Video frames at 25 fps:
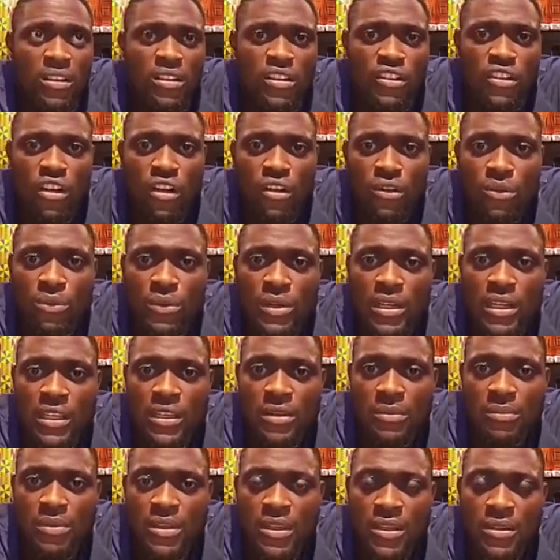not
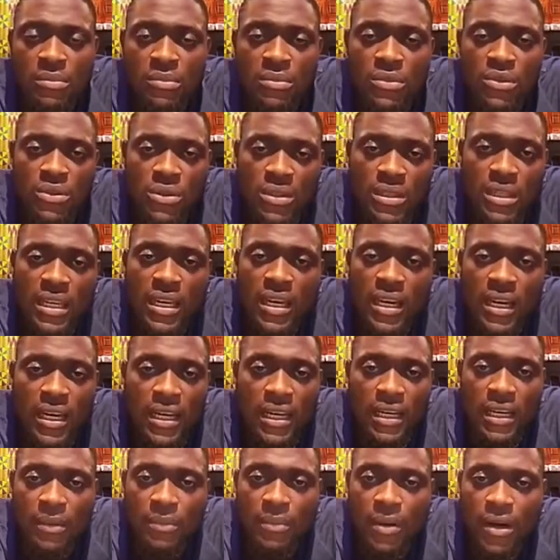really be
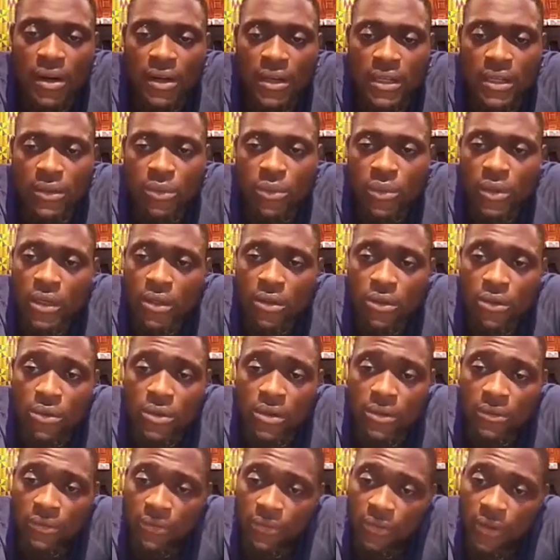musical about it, well,
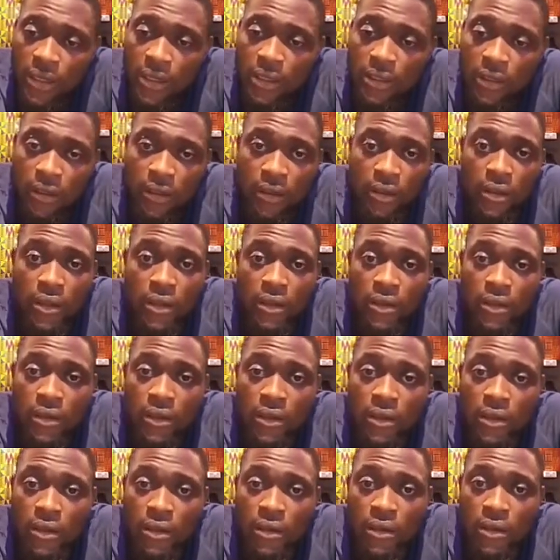good and fine.
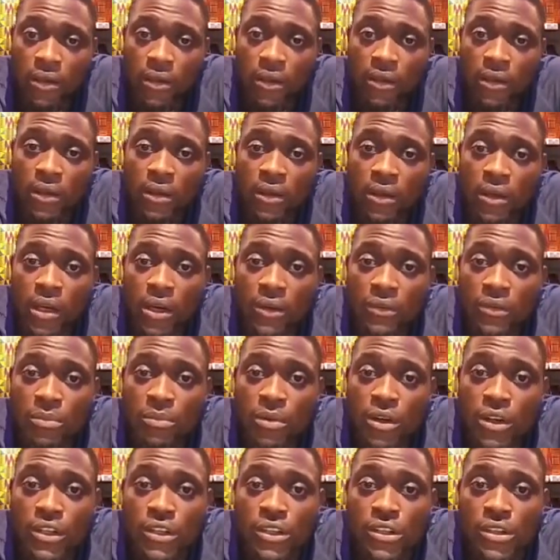Then
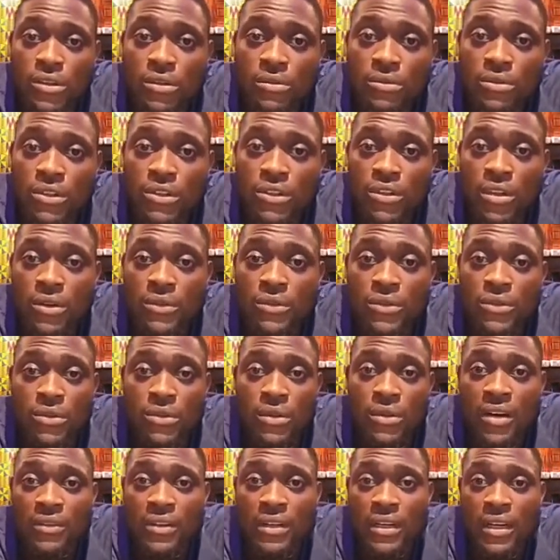everybody deserves to
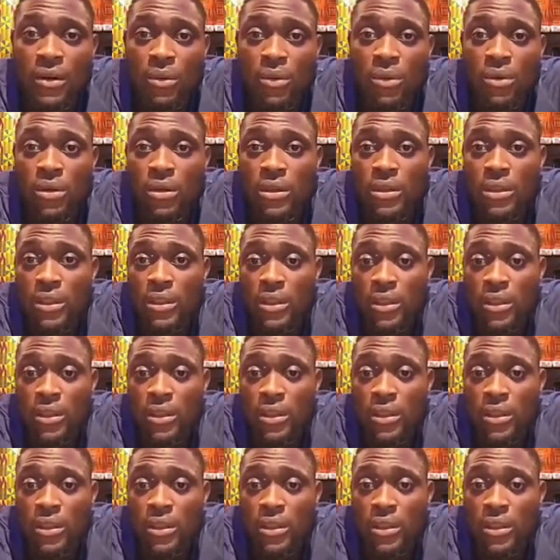have an award.